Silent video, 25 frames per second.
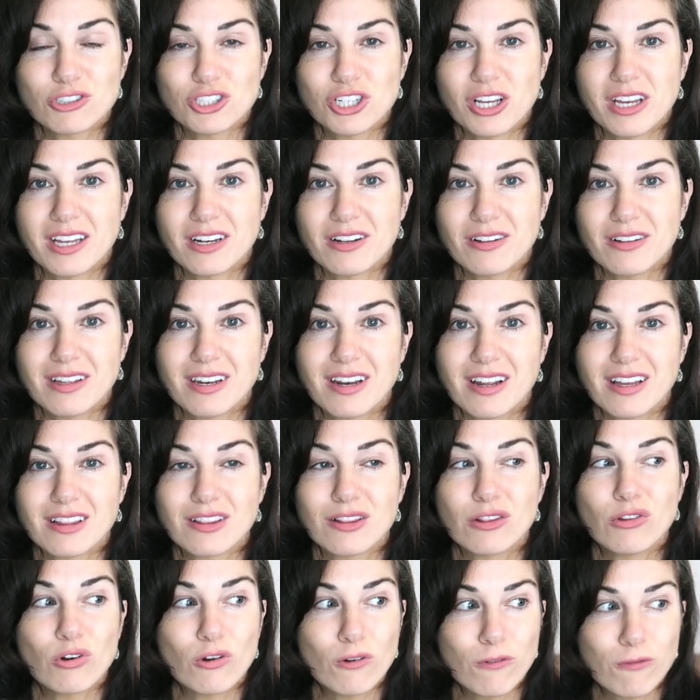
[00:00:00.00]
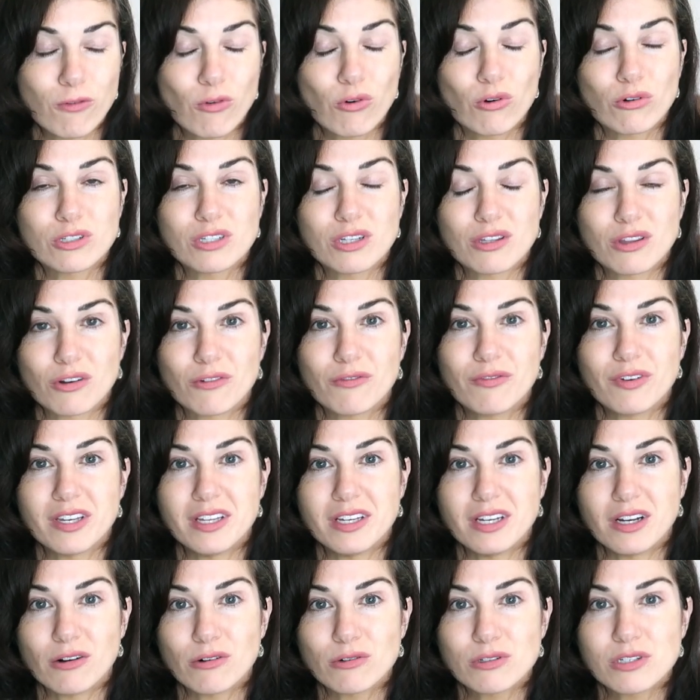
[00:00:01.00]
channel and I look forward to their
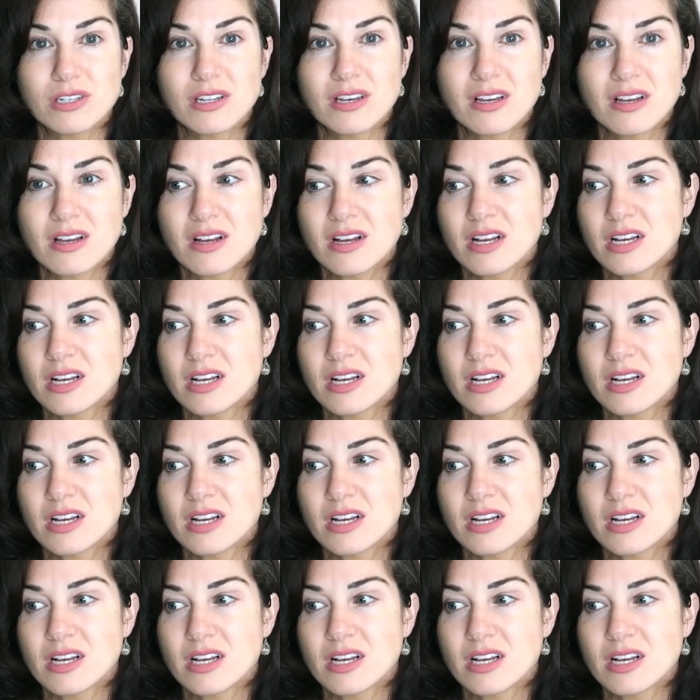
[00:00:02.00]
videos.